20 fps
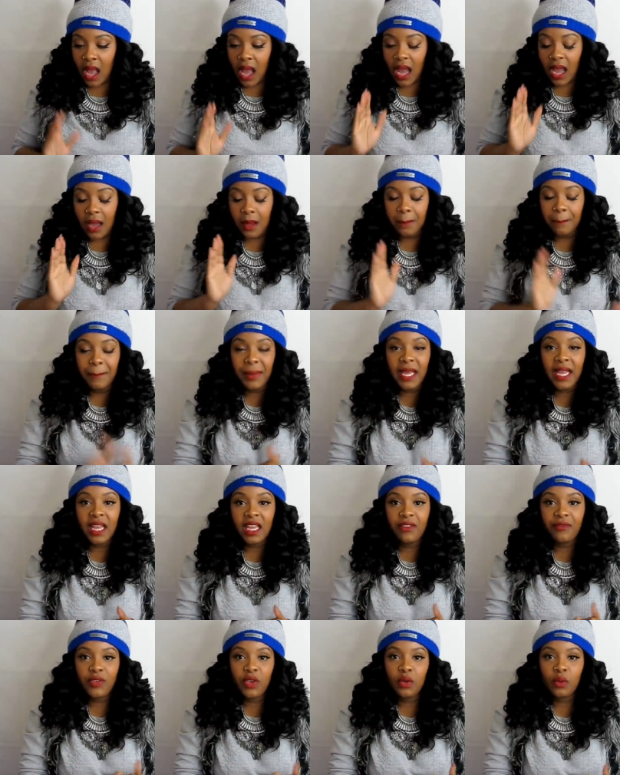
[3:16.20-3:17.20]
Um, but
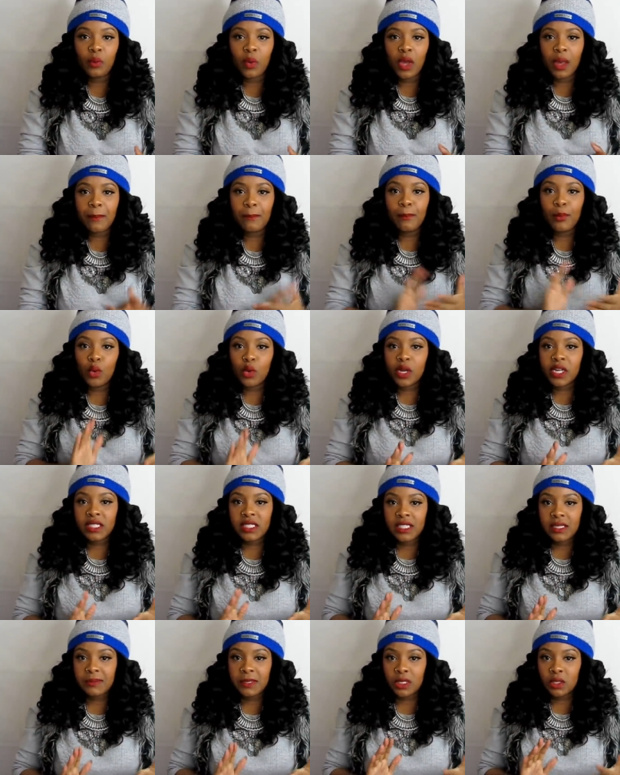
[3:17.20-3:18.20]
if you want more
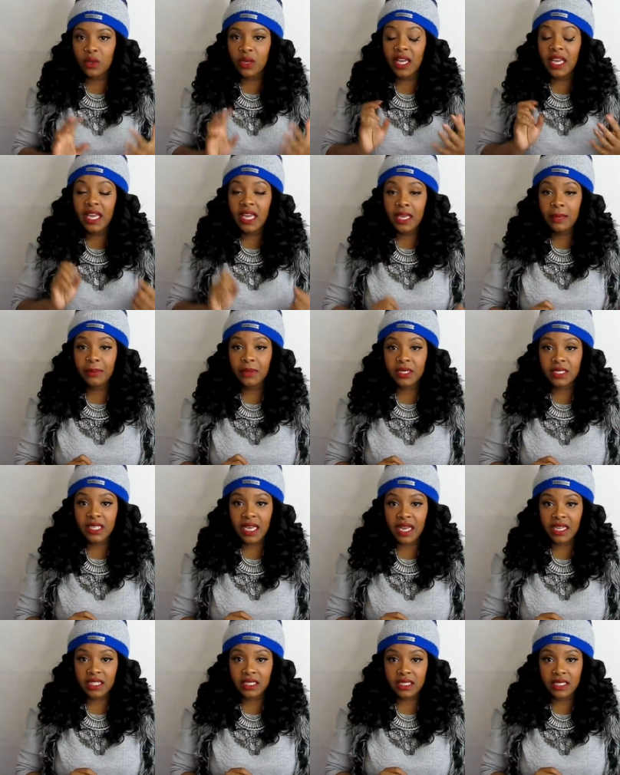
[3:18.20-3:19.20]
tips on heat
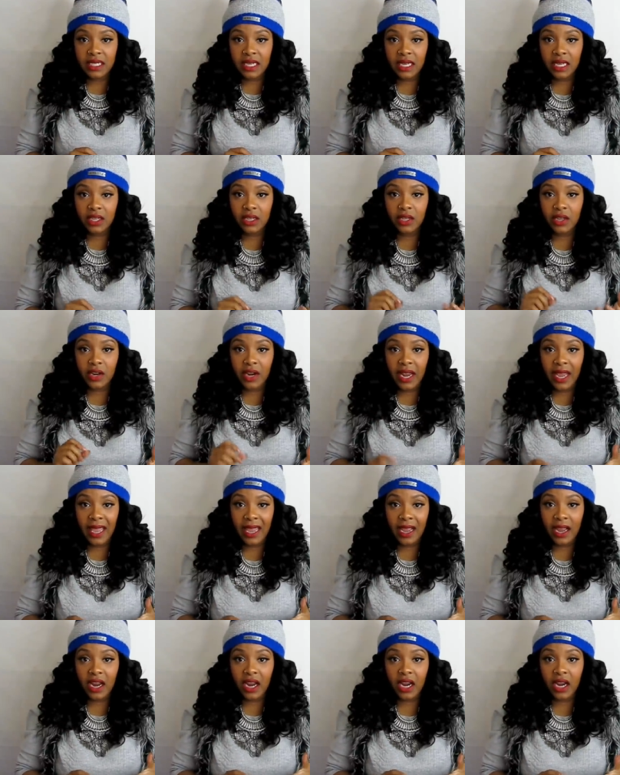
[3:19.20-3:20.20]
protecting your
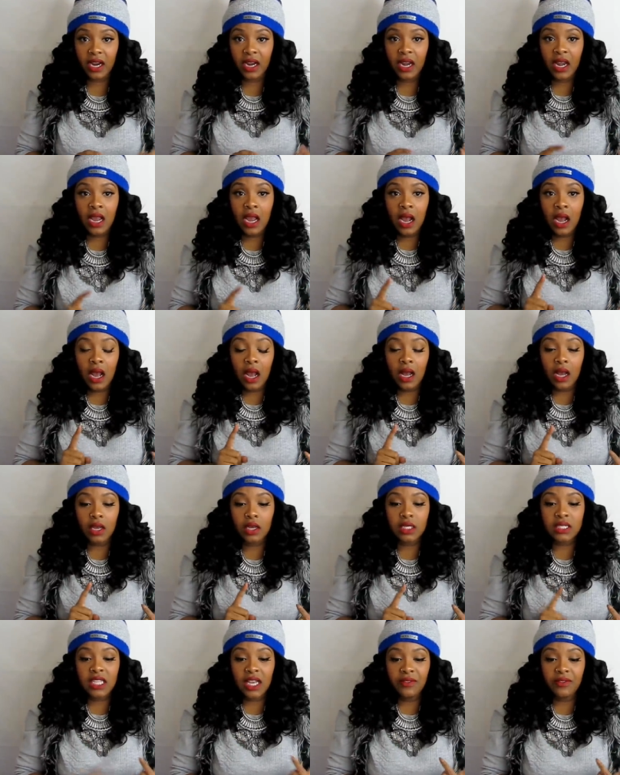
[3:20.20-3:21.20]
hair,
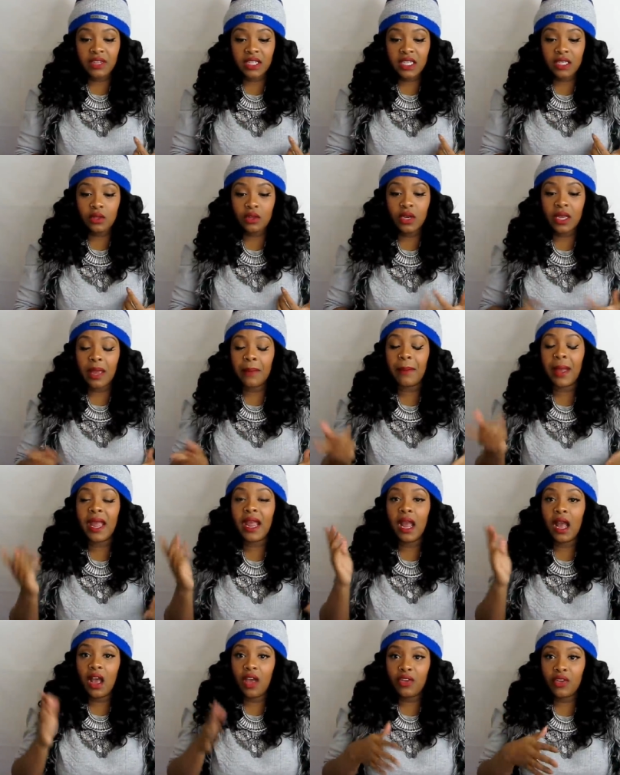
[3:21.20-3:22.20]
definitely look at my
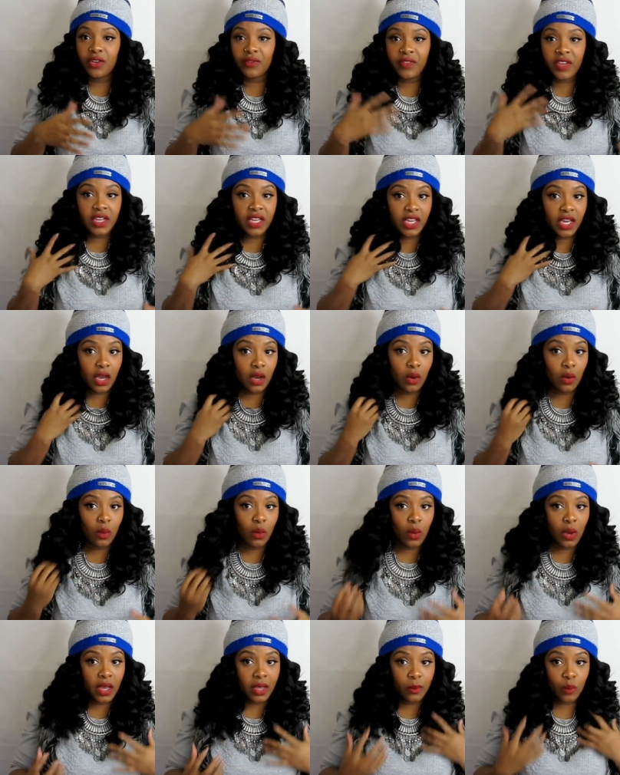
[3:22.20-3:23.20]
other video
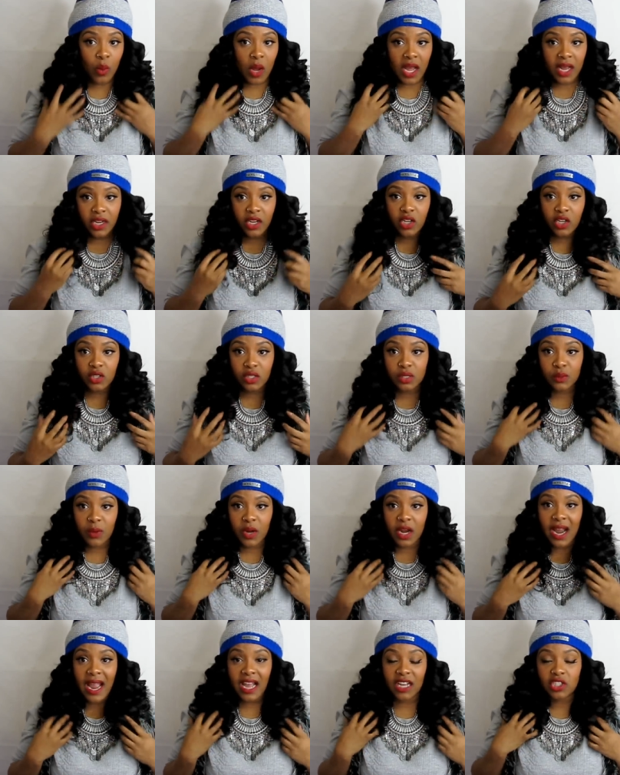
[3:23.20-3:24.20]
on wand curls
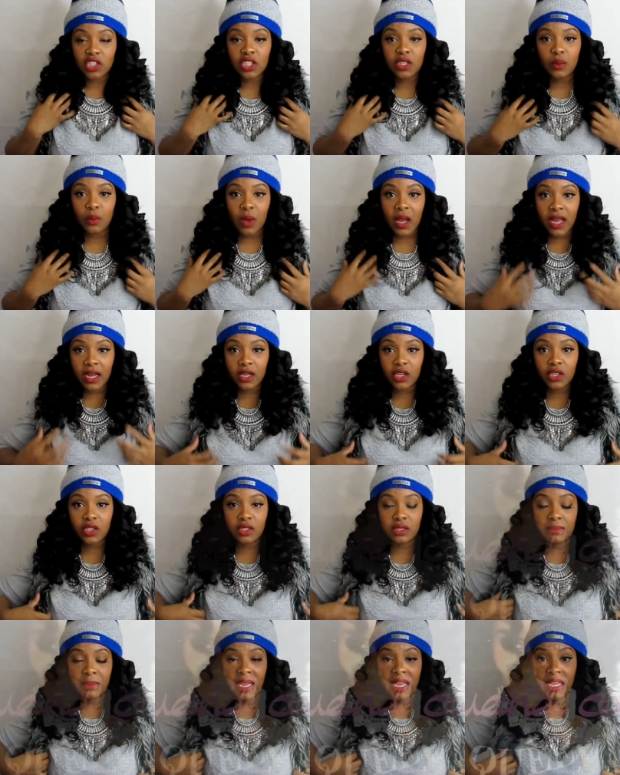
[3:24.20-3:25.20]
where I actually wand
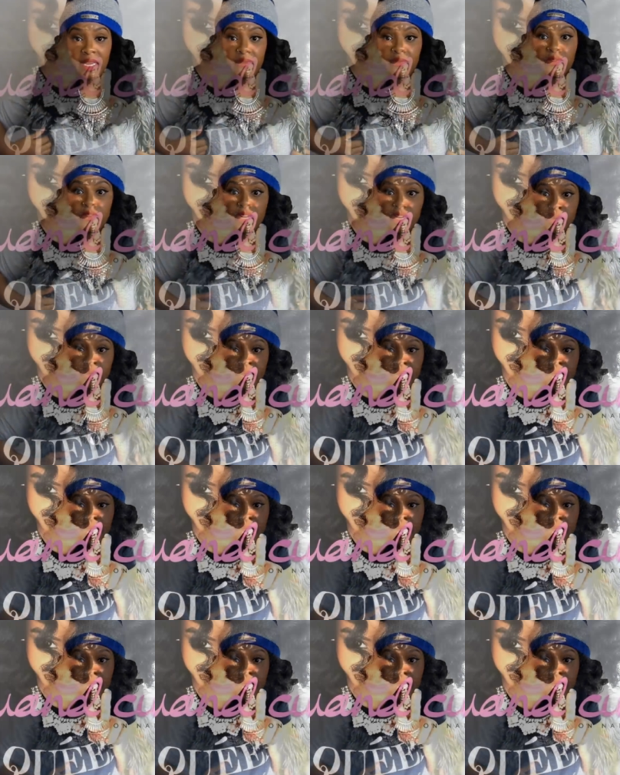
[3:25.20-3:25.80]
curled my real